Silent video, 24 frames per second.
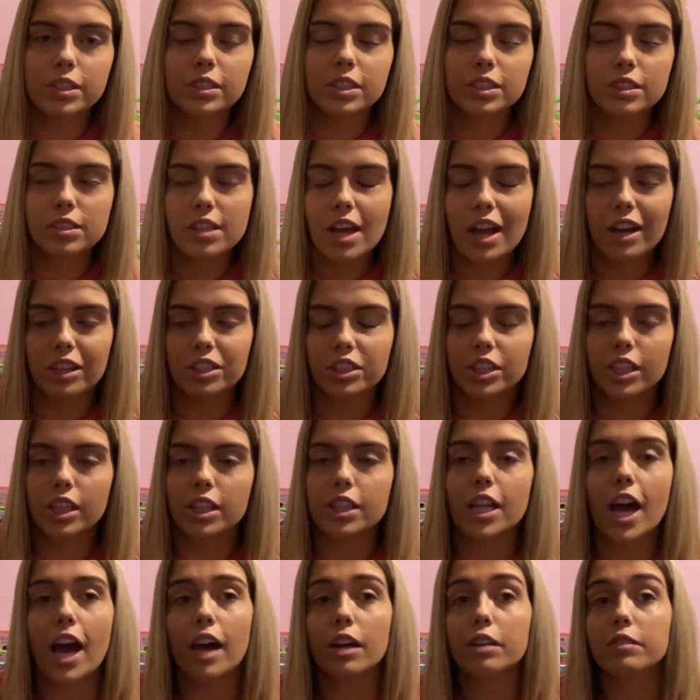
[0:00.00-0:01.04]
There's actually a
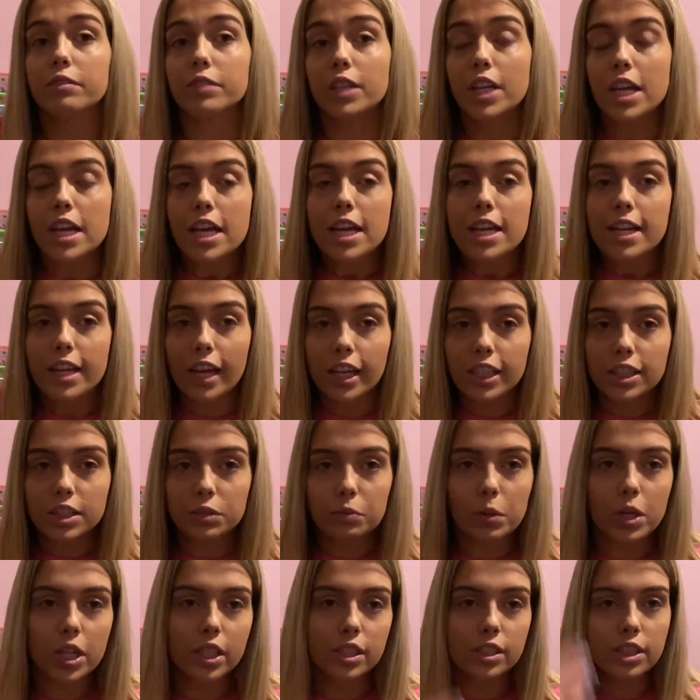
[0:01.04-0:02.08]
lot of nice
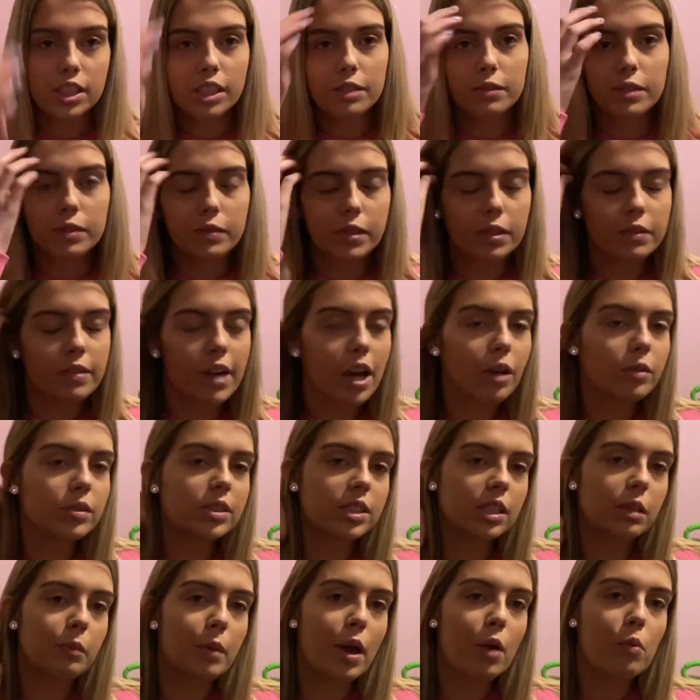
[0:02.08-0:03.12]
ones. I've even found
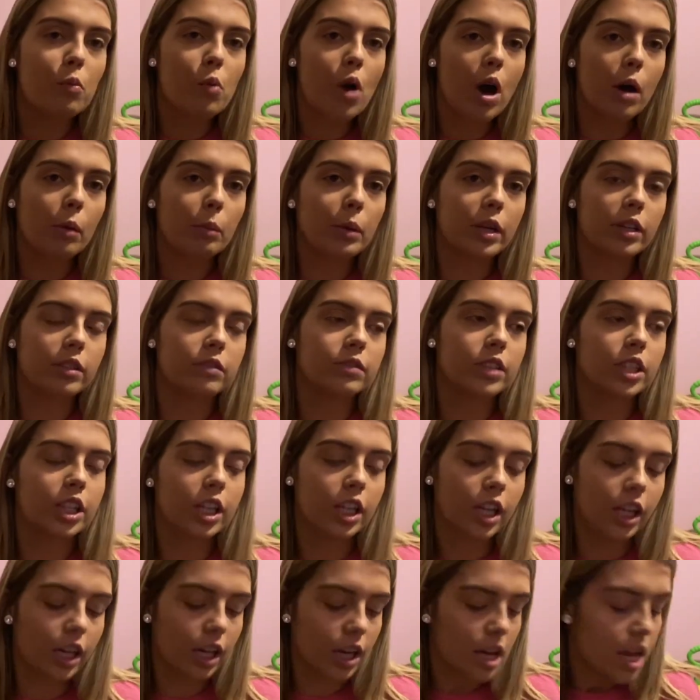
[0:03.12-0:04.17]
some at Walmart for her.